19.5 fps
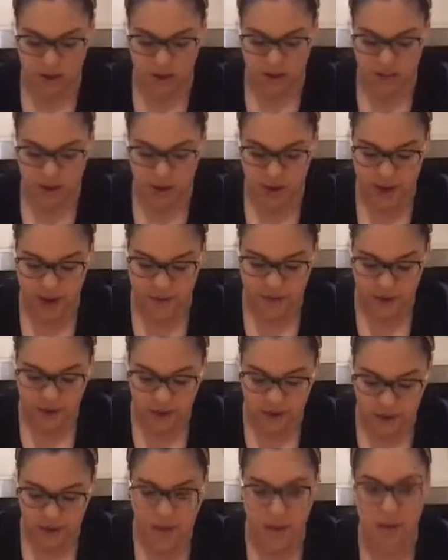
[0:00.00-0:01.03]
If you
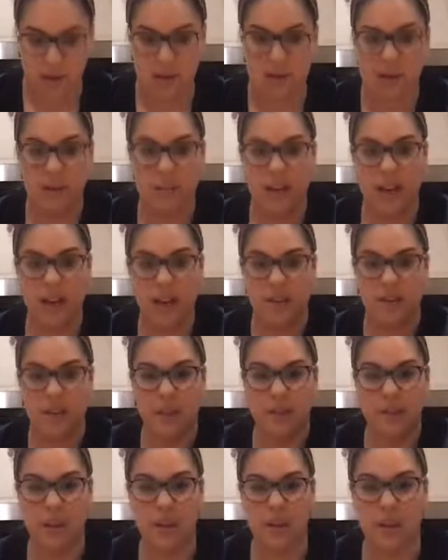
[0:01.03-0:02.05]
haven't, just use the back of a
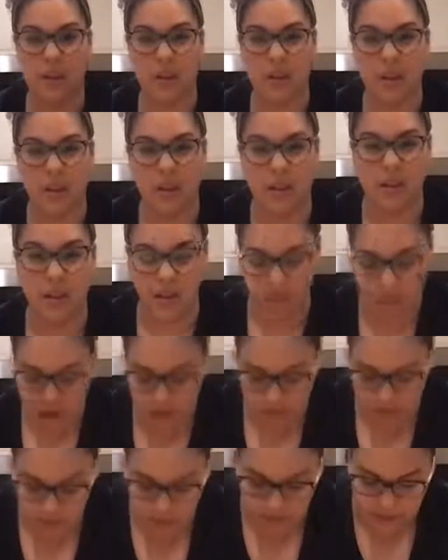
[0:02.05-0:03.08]
spoon. Can you see what
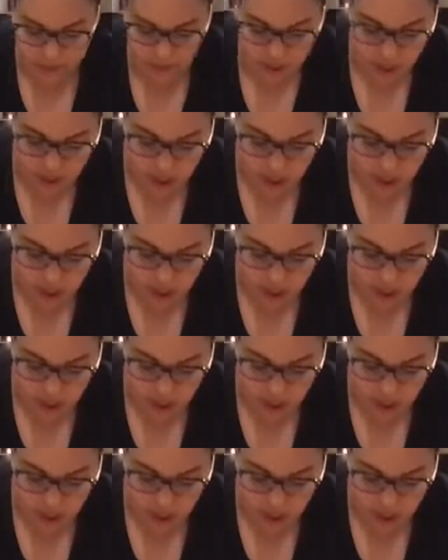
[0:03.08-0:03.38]
I'm doing?